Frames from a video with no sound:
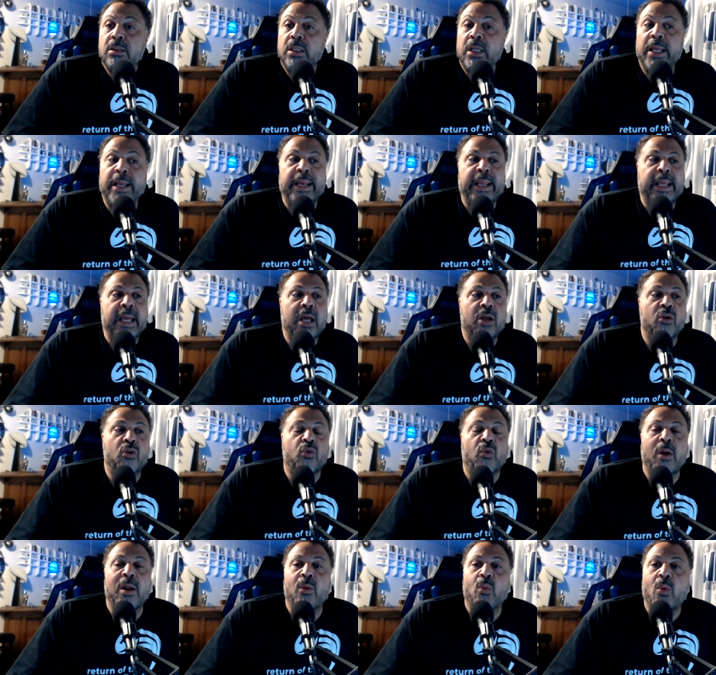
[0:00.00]
and they got
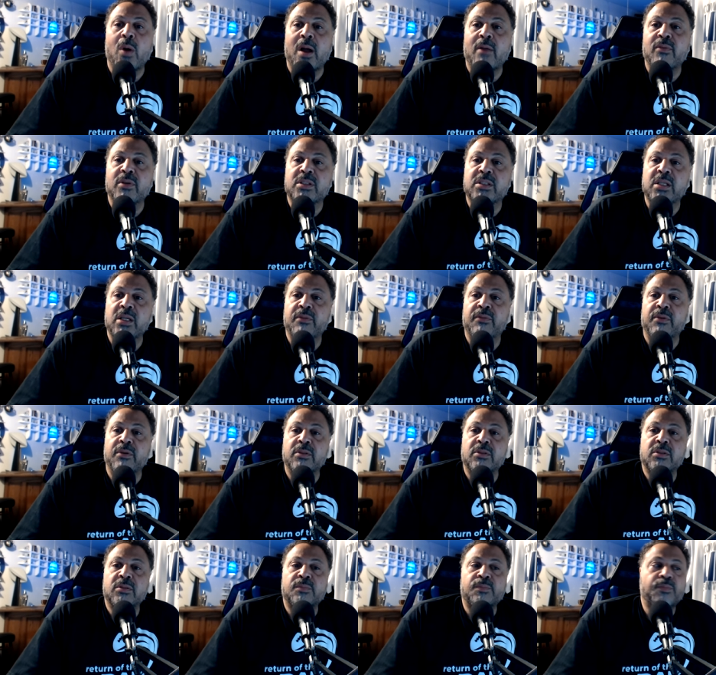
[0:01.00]
great wide
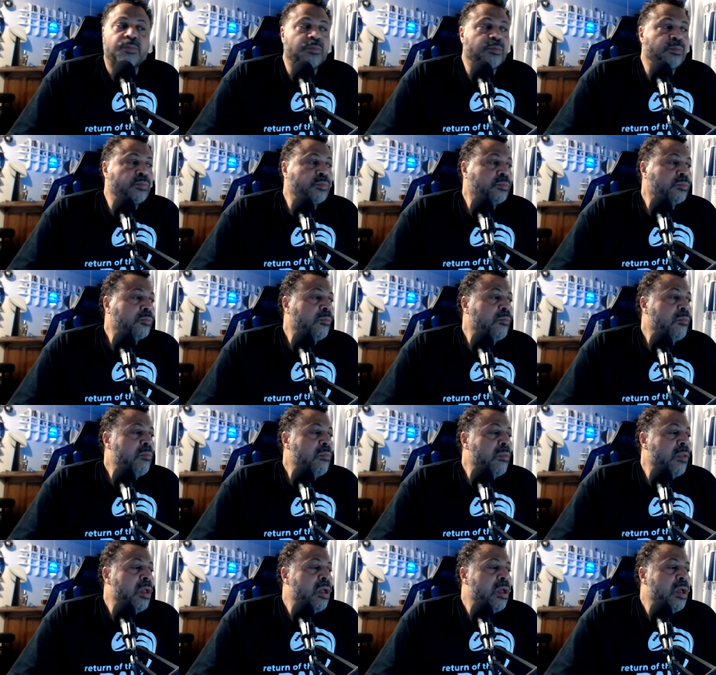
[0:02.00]
receivers.
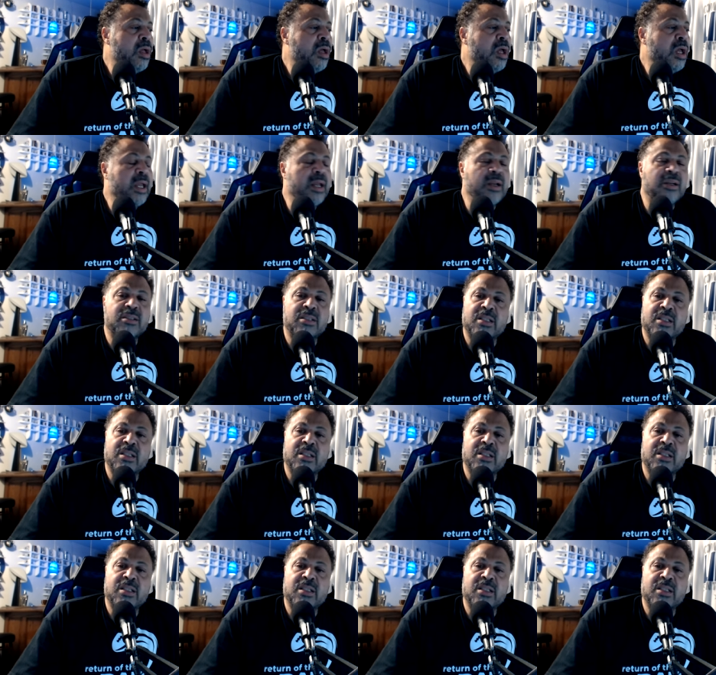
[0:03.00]
Here's the